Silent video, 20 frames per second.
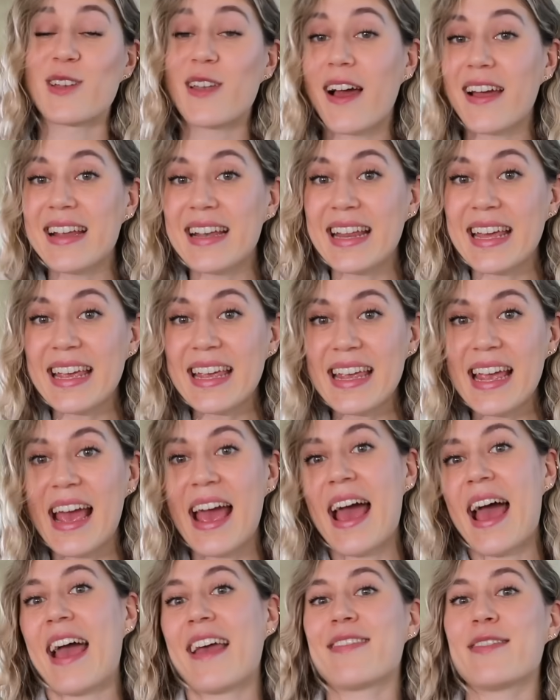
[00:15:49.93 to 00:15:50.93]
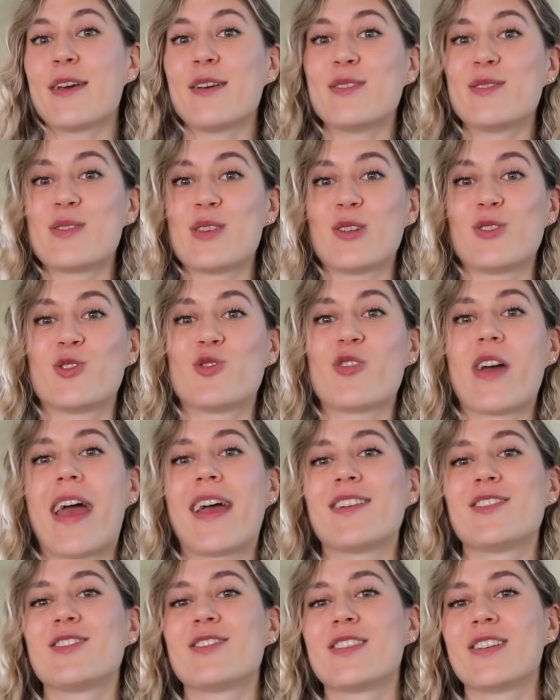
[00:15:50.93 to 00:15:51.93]
lightly and those that
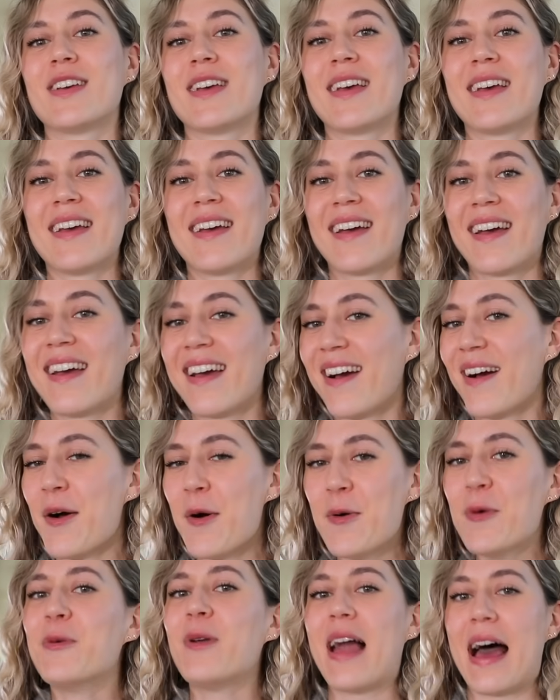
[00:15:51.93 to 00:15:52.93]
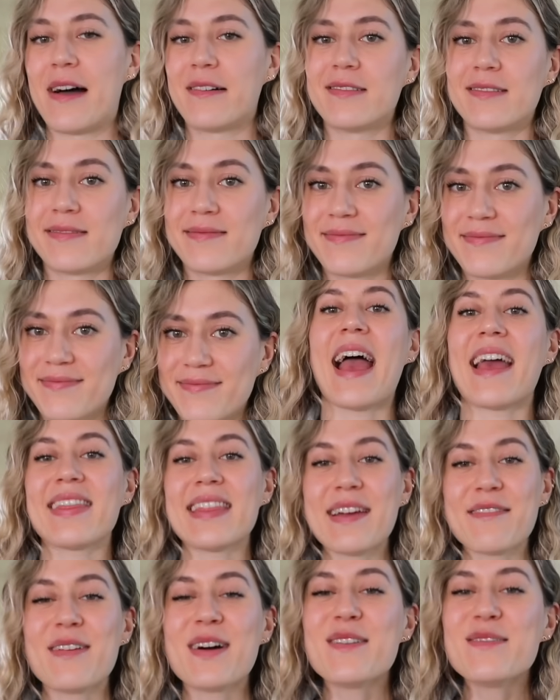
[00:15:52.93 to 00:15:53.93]
stretched all out. And
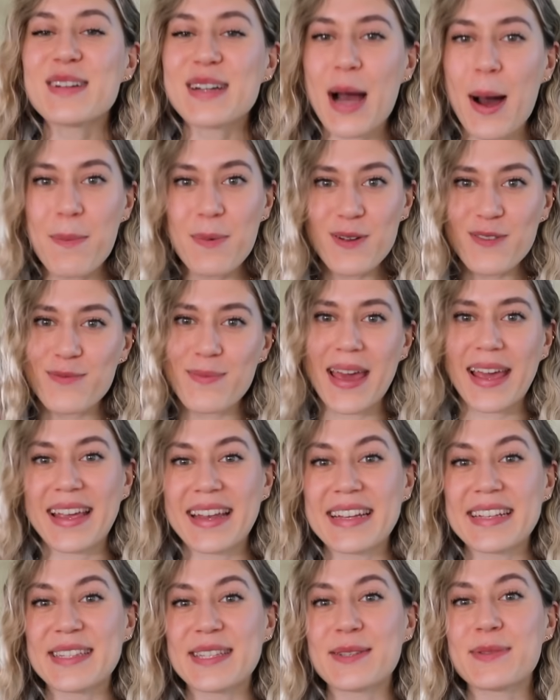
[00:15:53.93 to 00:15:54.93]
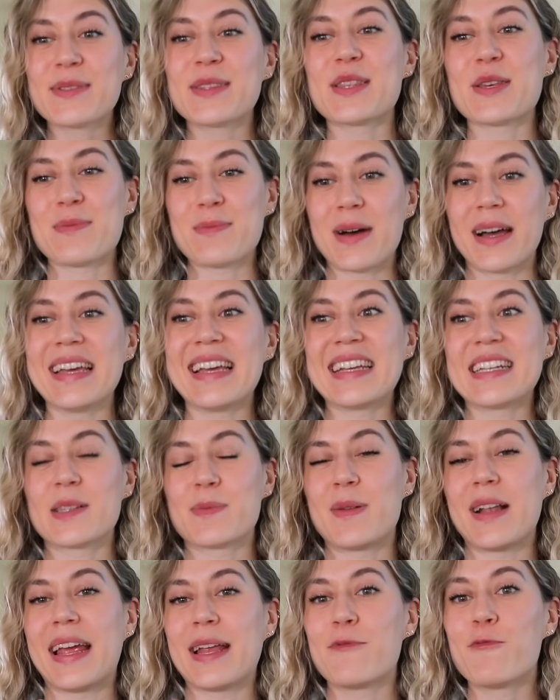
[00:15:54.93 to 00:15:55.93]
there are a couple of mechanisms that might
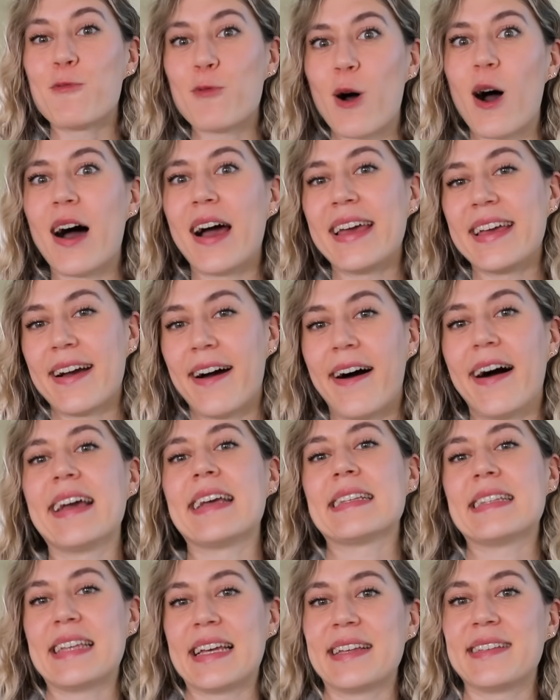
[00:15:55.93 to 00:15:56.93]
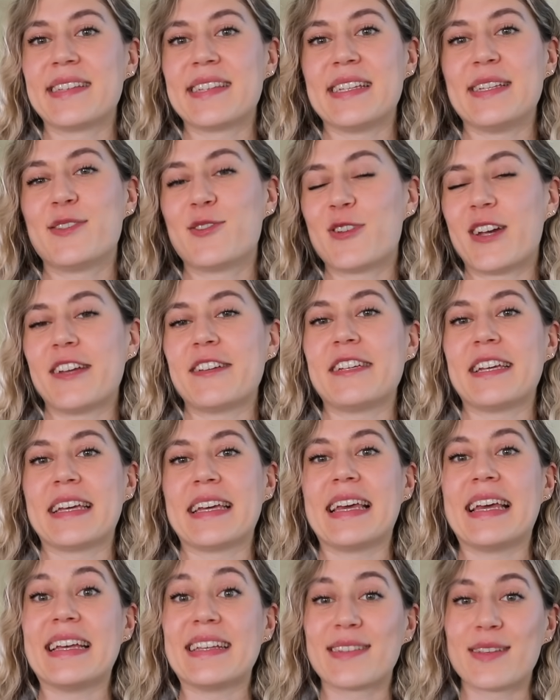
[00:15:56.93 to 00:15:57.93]
explain why high intensity
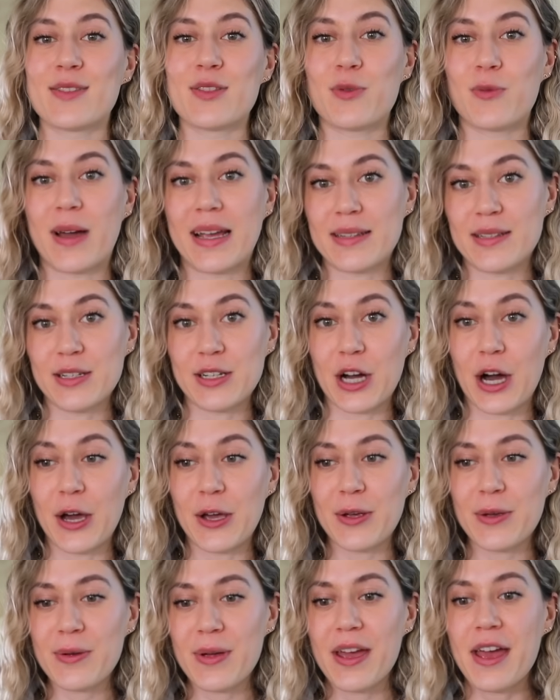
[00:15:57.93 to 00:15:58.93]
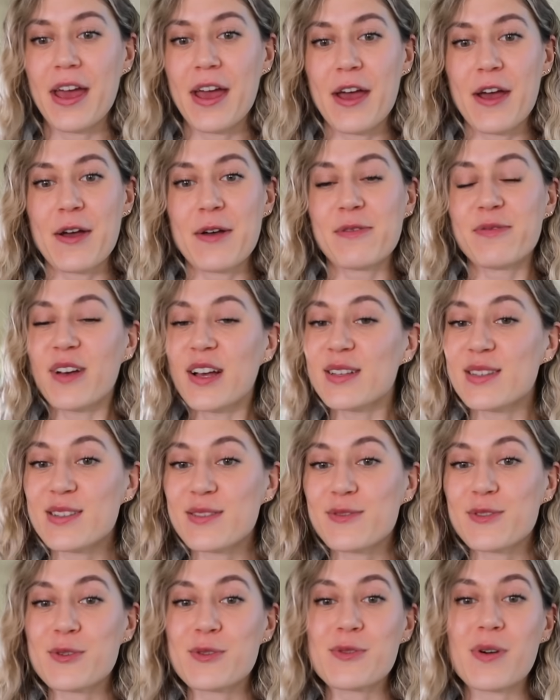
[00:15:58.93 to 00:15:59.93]
stretching isn't the way to go. First of
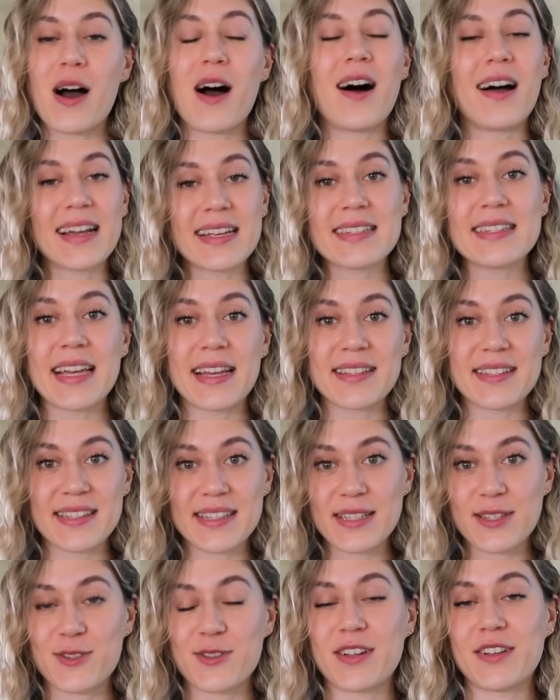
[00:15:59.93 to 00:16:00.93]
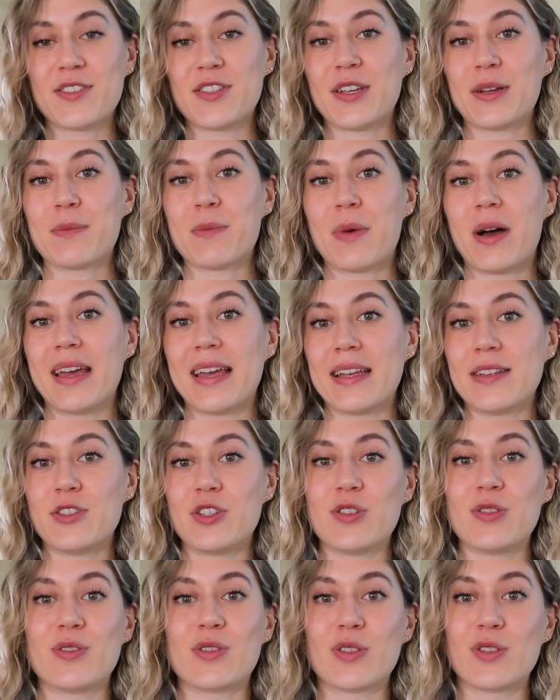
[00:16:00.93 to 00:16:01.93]
all, high intensity stretching might
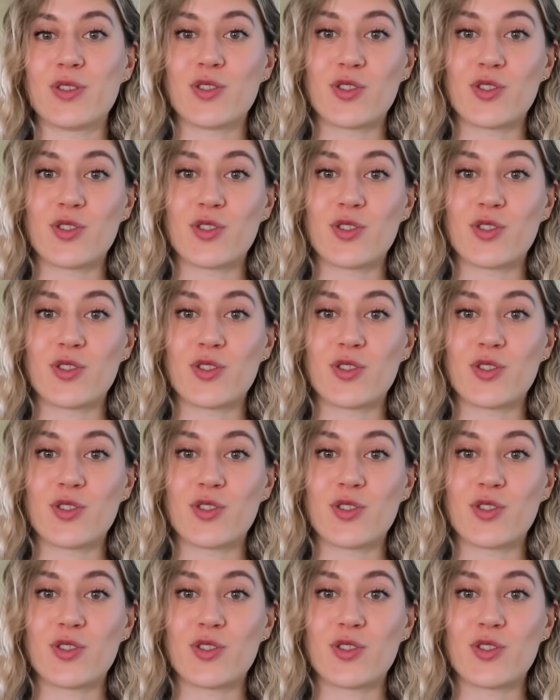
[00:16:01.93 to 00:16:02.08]
induce a